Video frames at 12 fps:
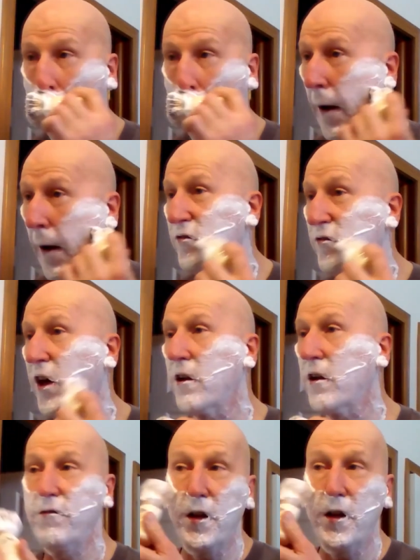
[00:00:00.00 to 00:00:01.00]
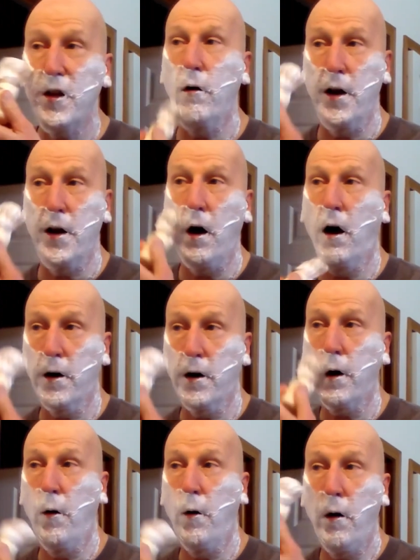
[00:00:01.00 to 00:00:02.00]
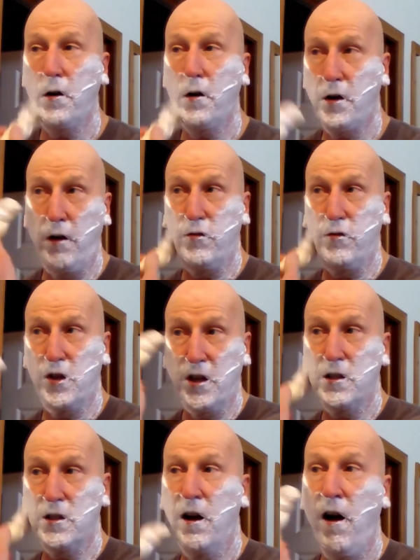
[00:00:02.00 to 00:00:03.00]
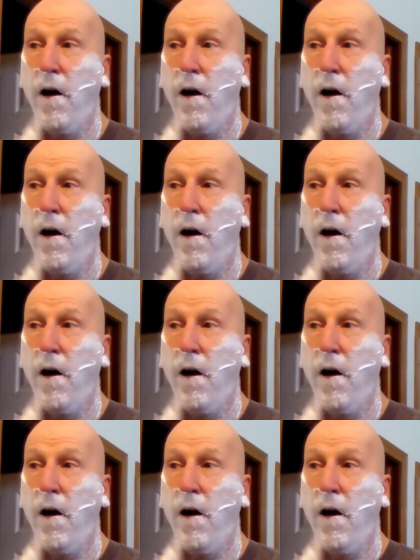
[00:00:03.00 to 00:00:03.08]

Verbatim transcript: And I've done a video on Arko shave sticks.